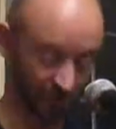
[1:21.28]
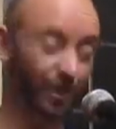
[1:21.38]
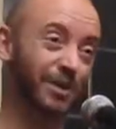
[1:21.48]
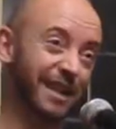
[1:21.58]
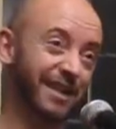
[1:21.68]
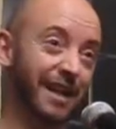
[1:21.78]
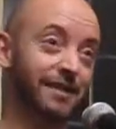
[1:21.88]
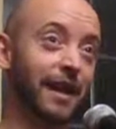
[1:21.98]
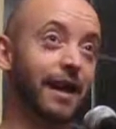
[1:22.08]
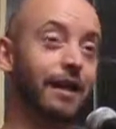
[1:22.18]
Mostly
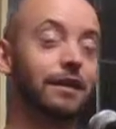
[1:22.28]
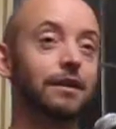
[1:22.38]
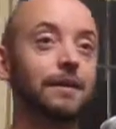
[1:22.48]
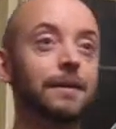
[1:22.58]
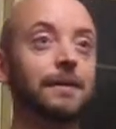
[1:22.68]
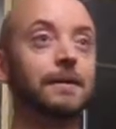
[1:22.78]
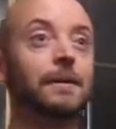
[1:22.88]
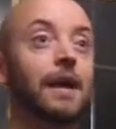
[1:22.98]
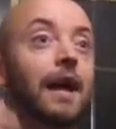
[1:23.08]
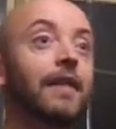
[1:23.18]
chest hair.
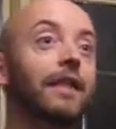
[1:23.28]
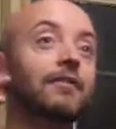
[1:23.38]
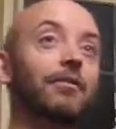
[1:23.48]
Then